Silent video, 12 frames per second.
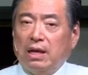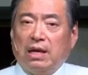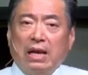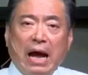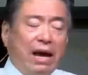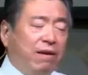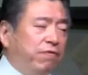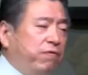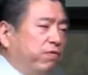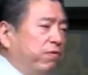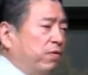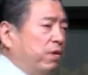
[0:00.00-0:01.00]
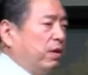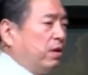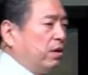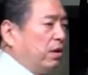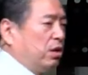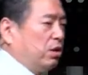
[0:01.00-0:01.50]
Life,
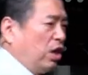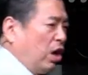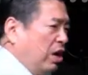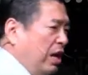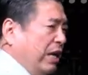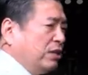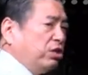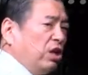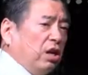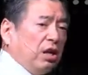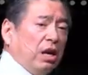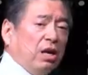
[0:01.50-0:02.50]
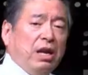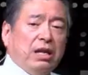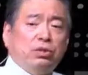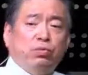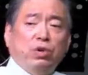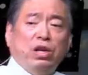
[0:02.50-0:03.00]
unless, uh,
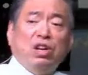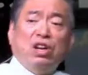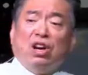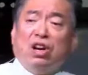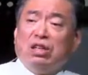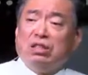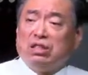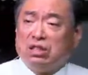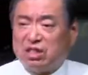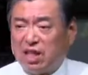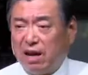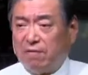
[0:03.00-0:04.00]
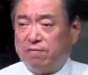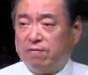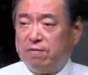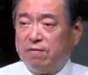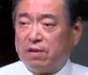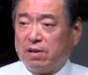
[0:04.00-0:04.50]
unless we learn stuff,
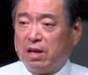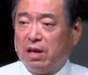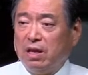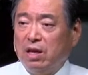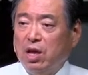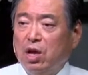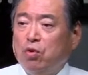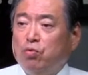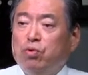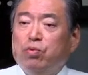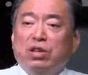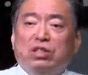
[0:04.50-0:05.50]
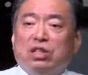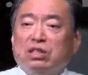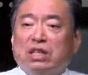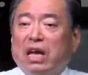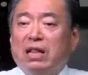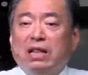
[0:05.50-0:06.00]
okay, we will
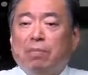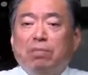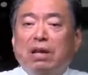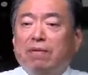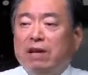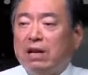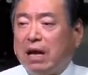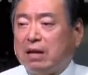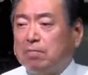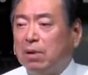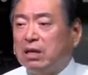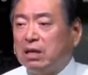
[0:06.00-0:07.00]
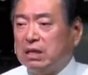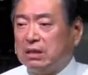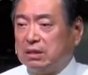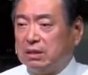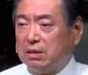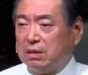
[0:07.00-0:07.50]
just end up living like
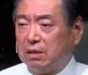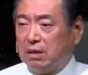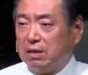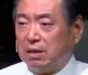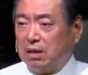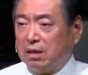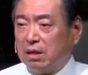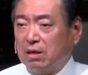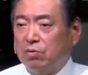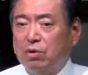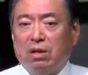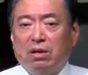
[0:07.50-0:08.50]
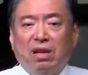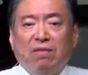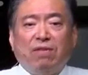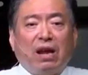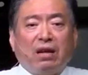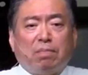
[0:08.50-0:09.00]
monkeys. Okay? We'll live
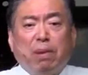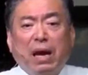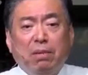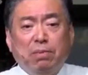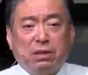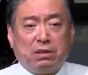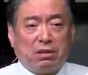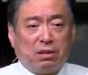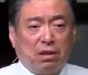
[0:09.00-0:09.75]
like babies.